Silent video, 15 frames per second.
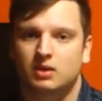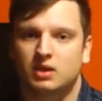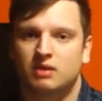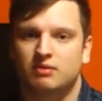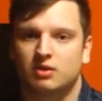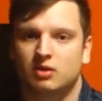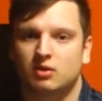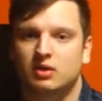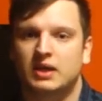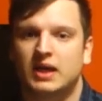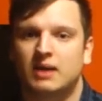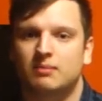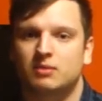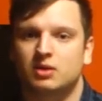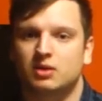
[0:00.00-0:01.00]
even on
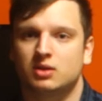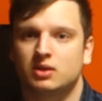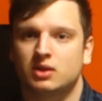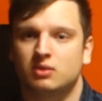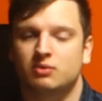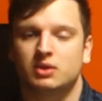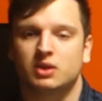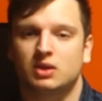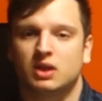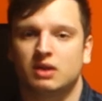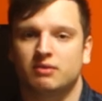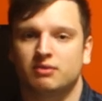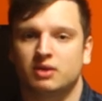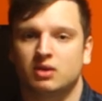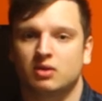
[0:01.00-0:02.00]
camera, in real
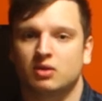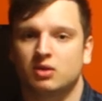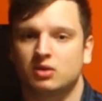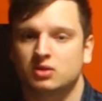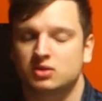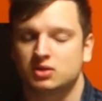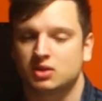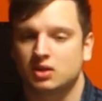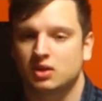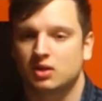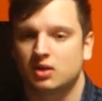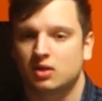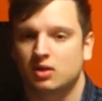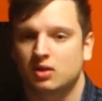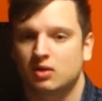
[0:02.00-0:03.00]
life, it looked
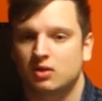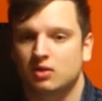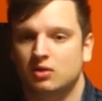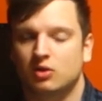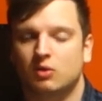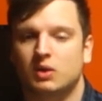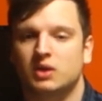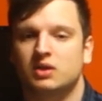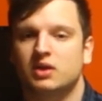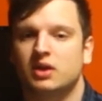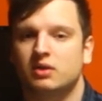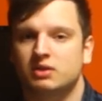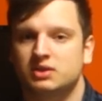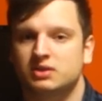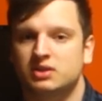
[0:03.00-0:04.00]
nowhere
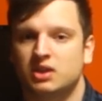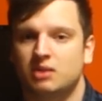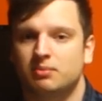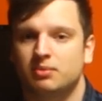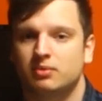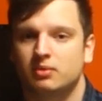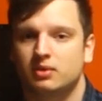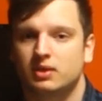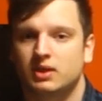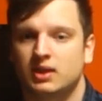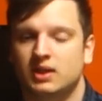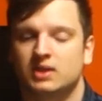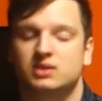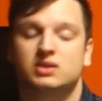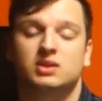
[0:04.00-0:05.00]
near as steep
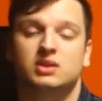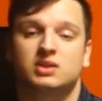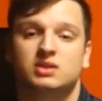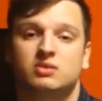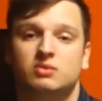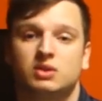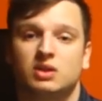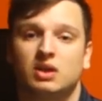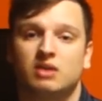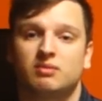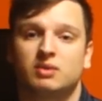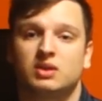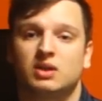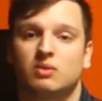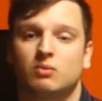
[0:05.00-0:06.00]
as it is in real life,
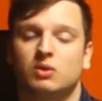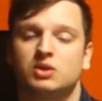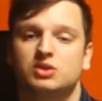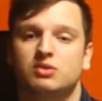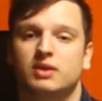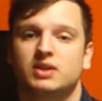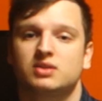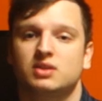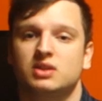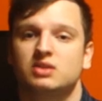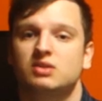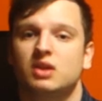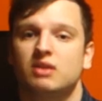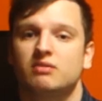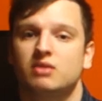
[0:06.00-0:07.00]
but then once you actually
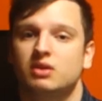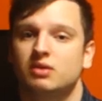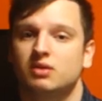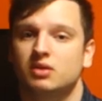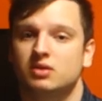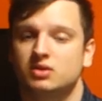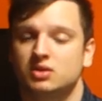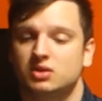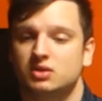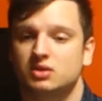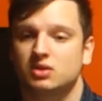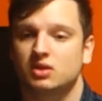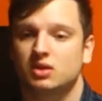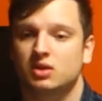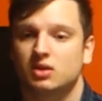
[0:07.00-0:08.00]
drive there, you can
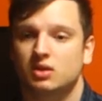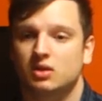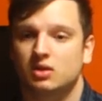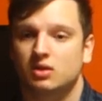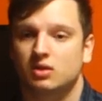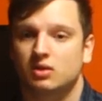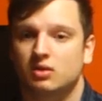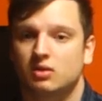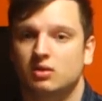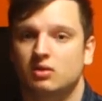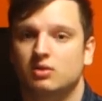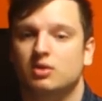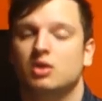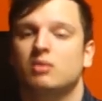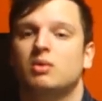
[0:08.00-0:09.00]
just
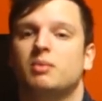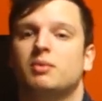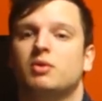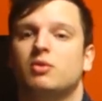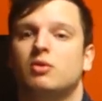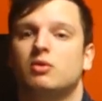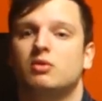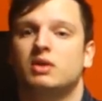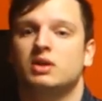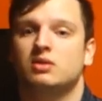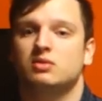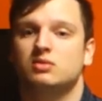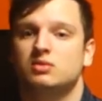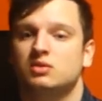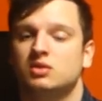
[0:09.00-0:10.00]
come up a corner
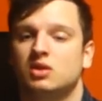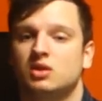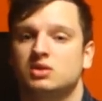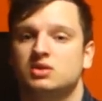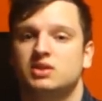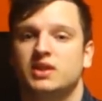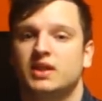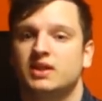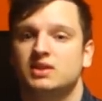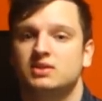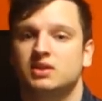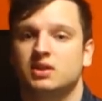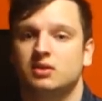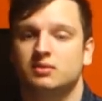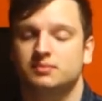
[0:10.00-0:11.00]
and not see
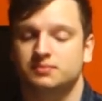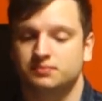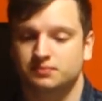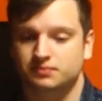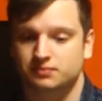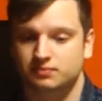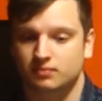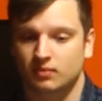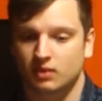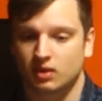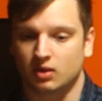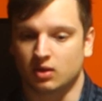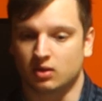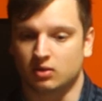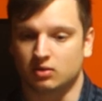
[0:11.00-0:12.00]
anything,
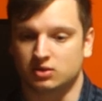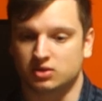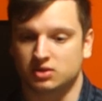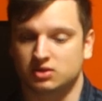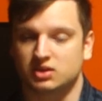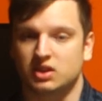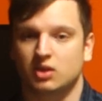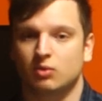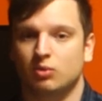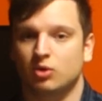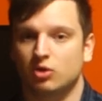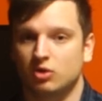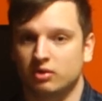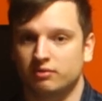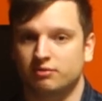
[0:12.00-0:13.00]
or just see a
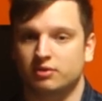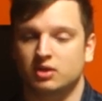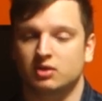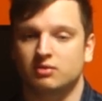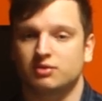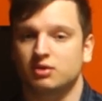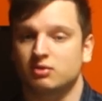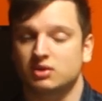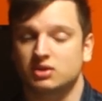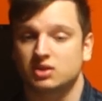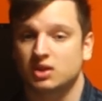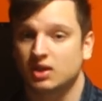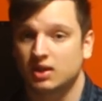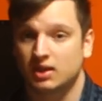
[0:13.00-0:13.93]
wall in front of you, which